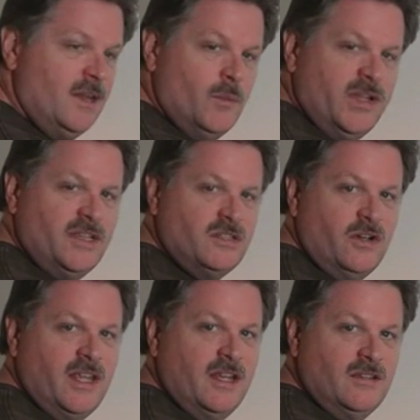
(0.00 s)
then when they
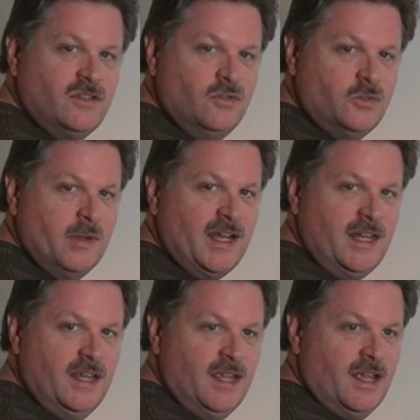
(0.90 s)
start getting too
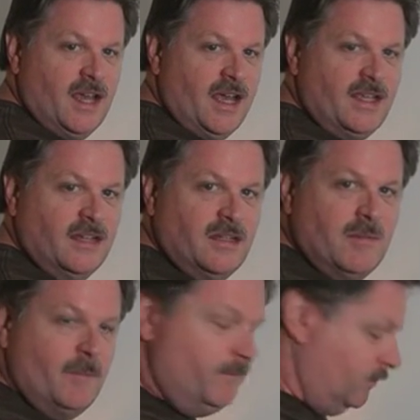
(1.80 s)
spotty, I cut
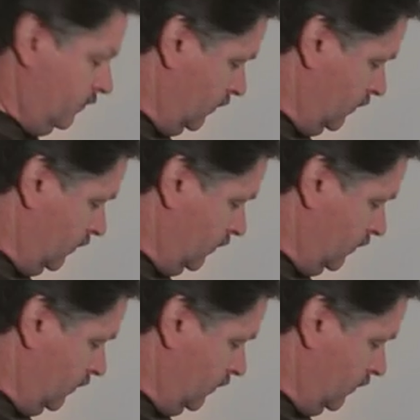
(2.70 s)
them up,